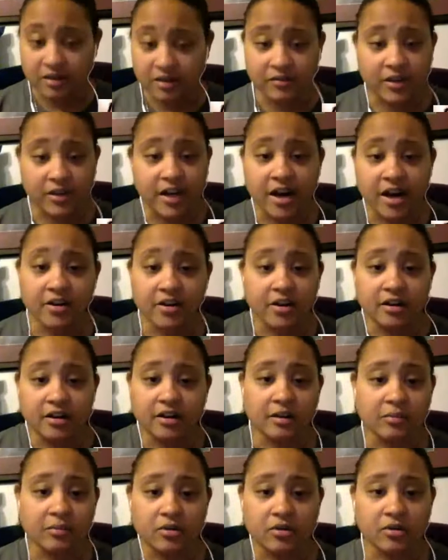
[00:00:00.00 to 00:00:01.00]
even carry it
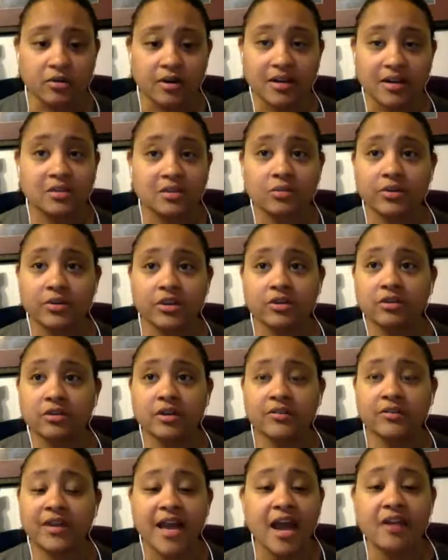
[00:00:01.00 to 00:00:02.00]
anymore. I said, well, you
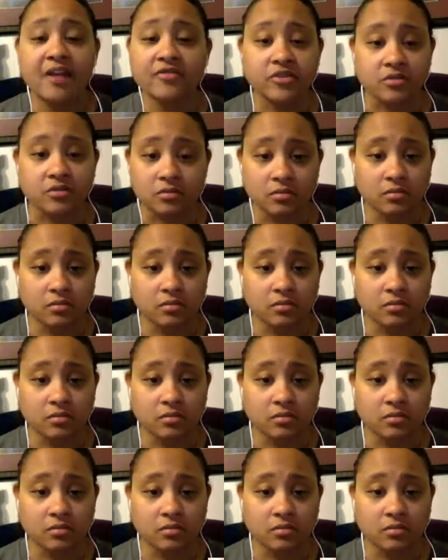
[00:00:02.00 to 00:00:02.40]
don't even have to.